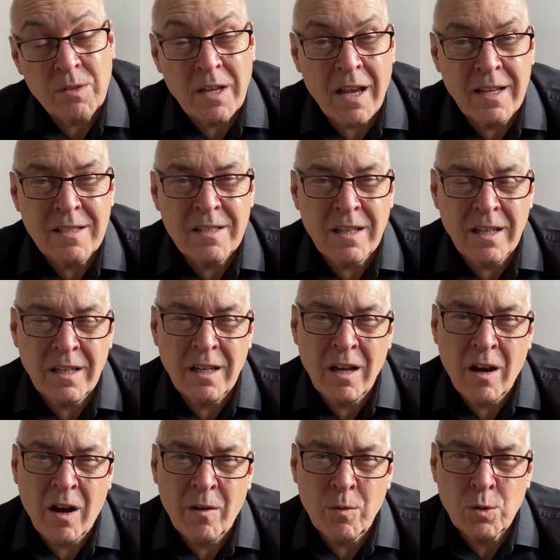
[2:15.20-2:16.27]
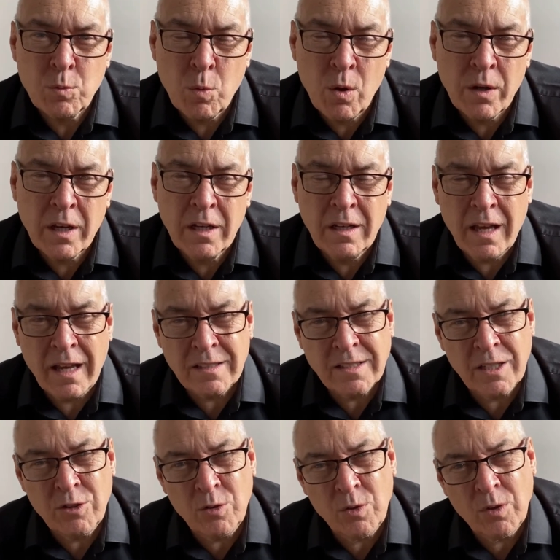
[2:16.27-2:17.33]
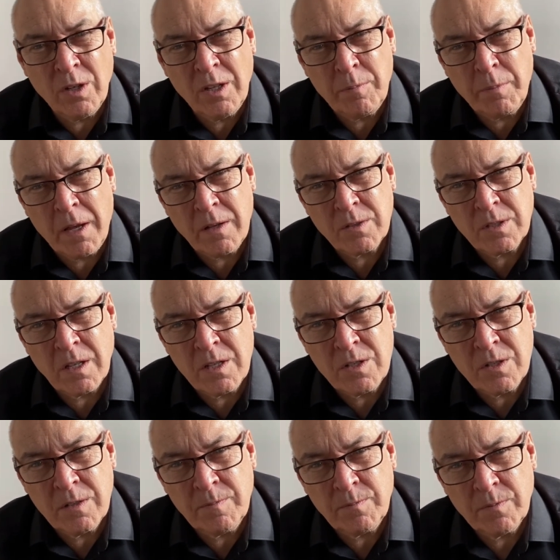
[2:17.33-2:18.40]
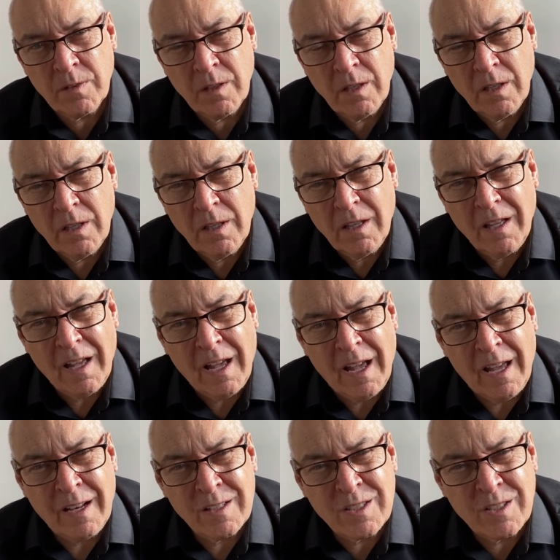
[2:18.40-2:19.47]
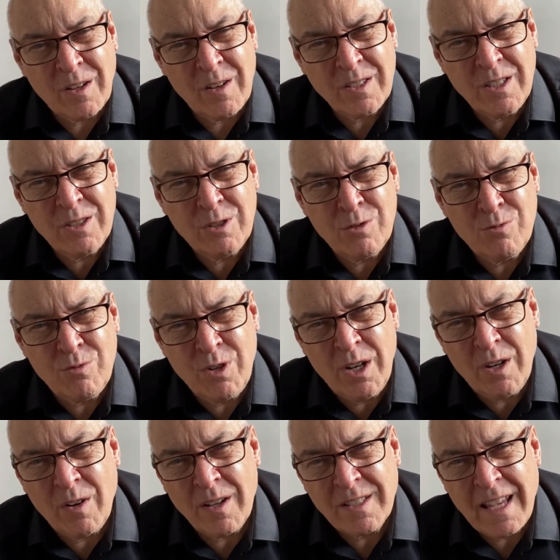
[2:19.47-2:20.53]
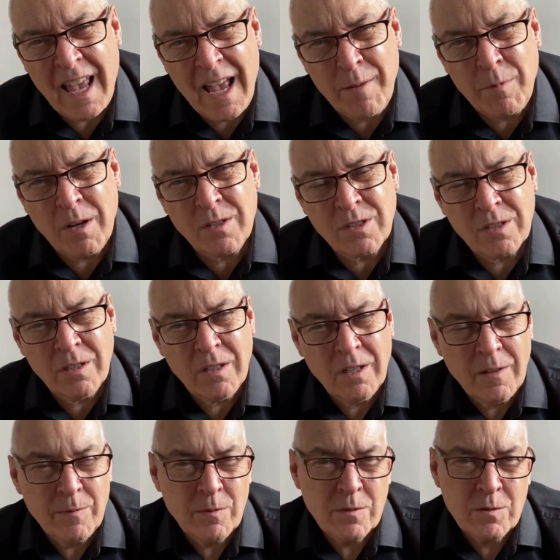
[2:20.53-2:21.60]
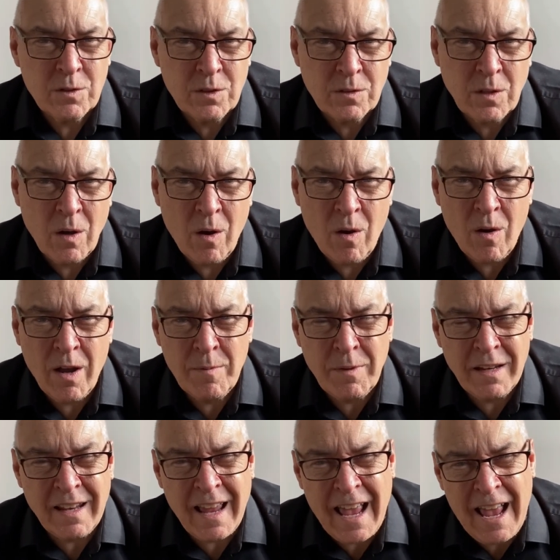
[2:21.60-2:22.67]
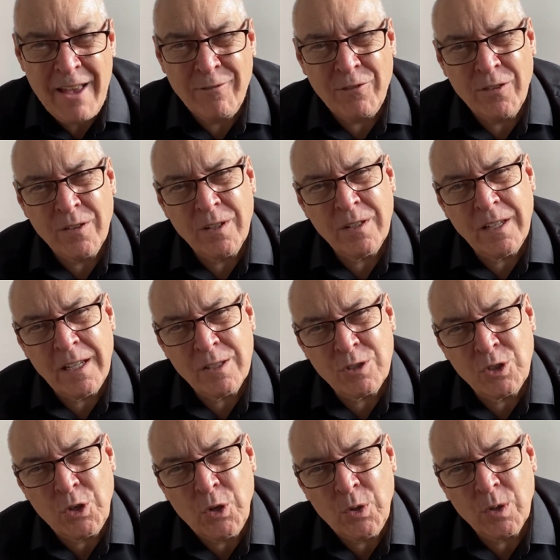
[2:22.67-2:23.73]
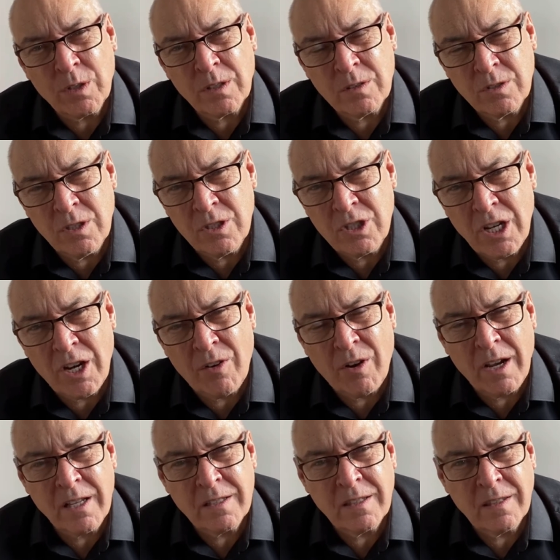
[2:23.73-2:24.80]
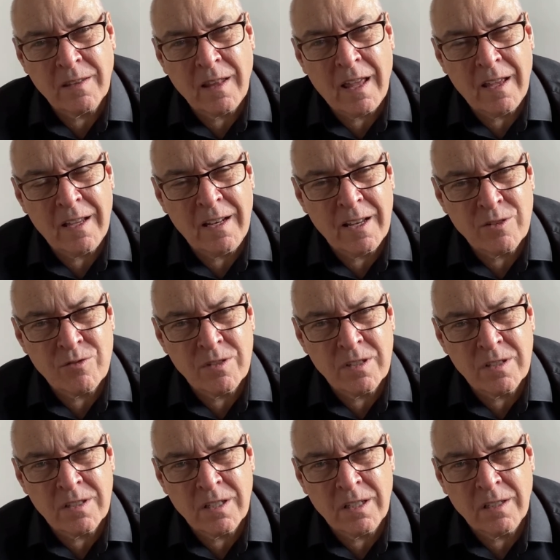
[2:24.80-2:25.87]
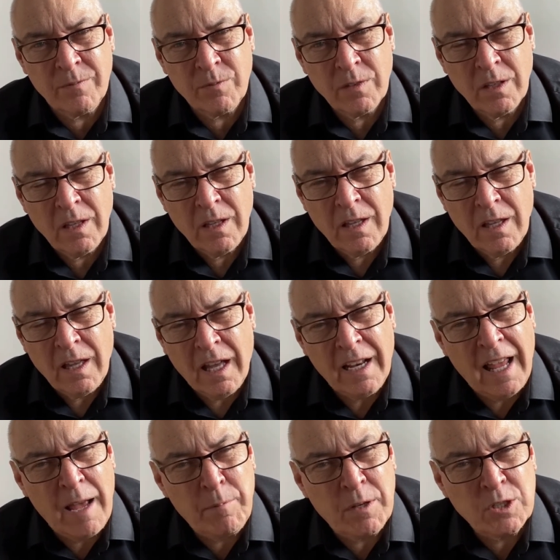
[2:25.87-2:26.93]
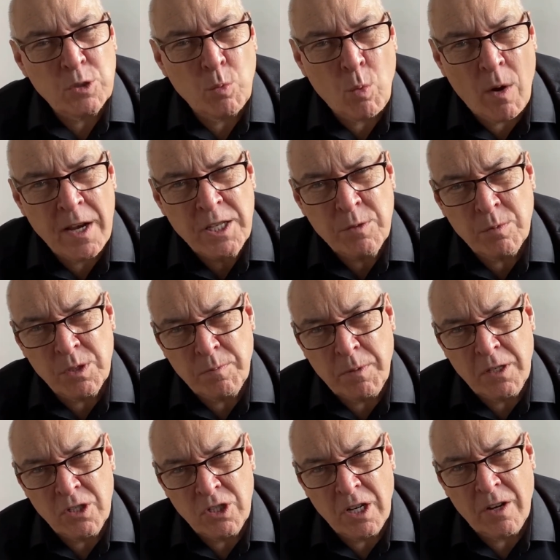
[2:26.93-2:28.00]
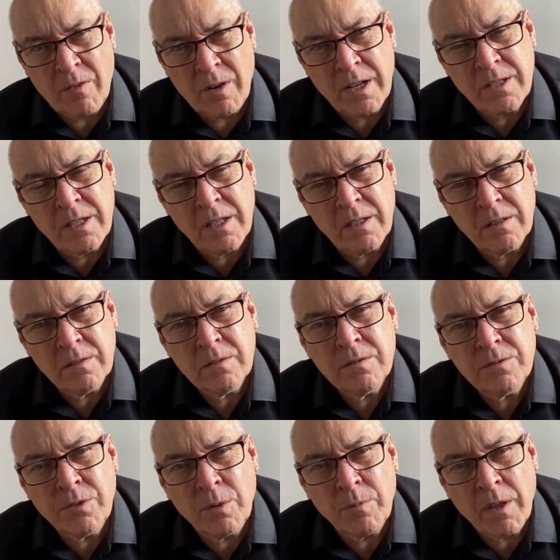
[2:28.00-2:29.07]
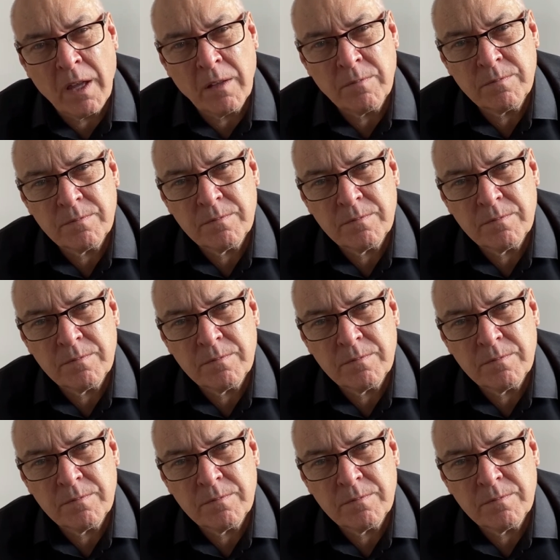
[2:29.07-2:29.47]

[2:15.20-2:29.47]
was 18, I was working at a nuclear power station, and I started to realise how much time and effort it took to generate that electricity and how much waste was being generated from that.